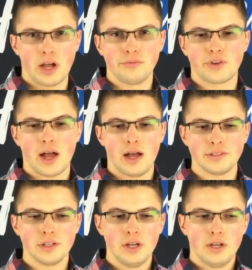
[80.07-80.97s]
I've
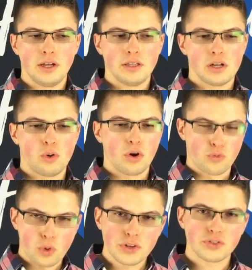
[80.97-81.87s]
got a
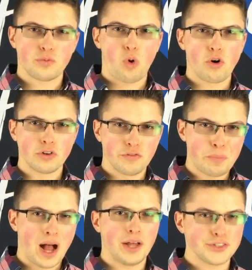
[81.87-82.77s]
reservoir
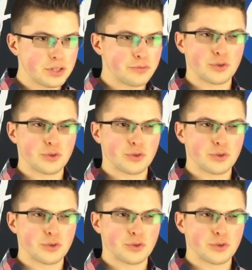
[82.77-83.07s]
of positive,